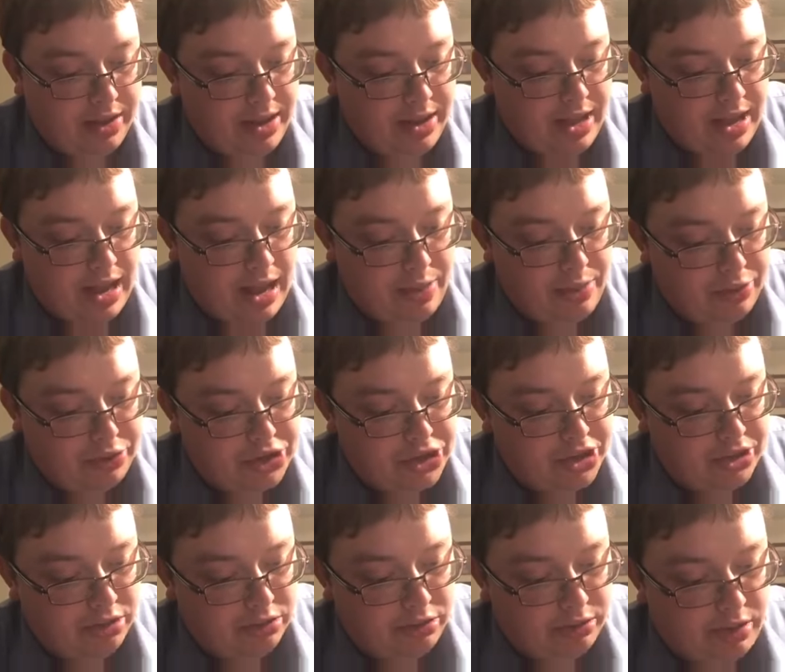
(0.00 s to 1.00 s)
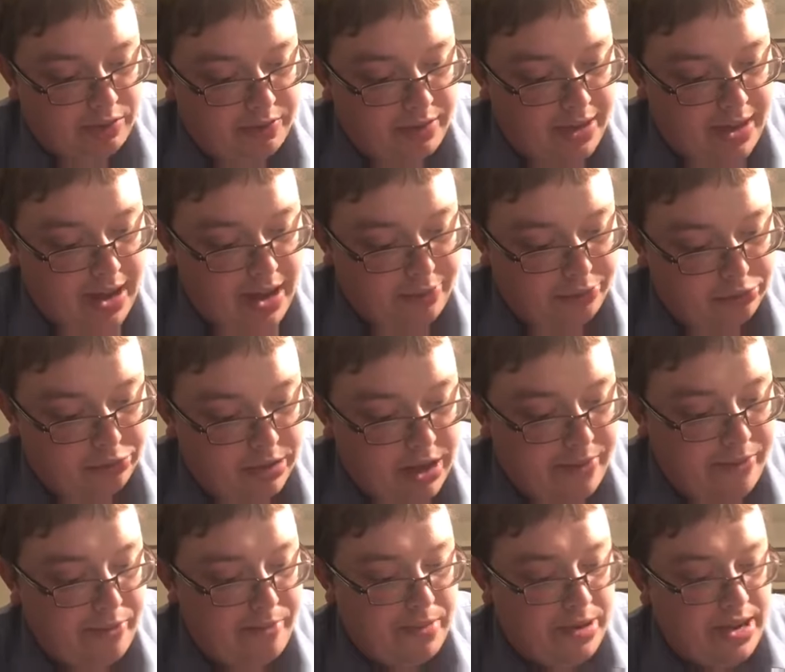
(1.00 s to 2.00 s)
And the children of the half tribe
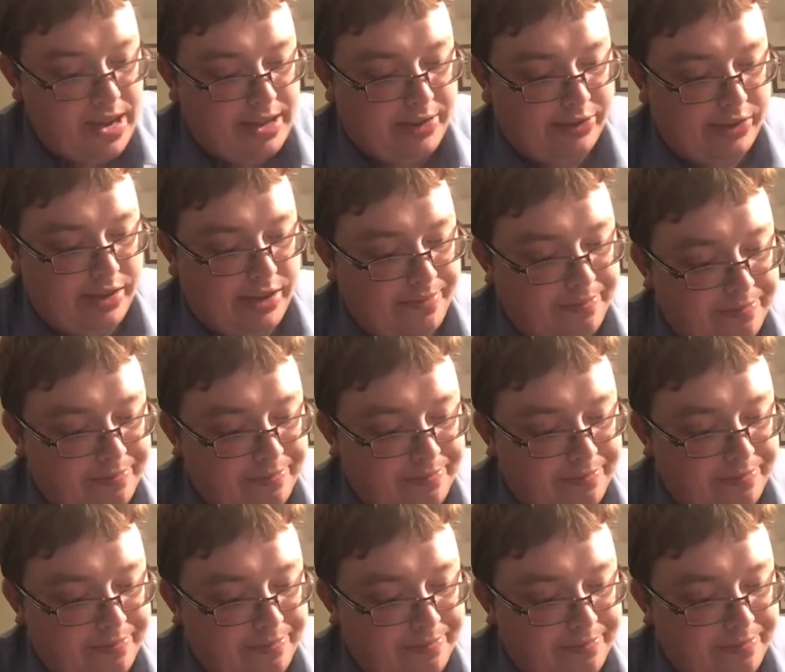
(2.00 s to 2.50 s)
of Manasseh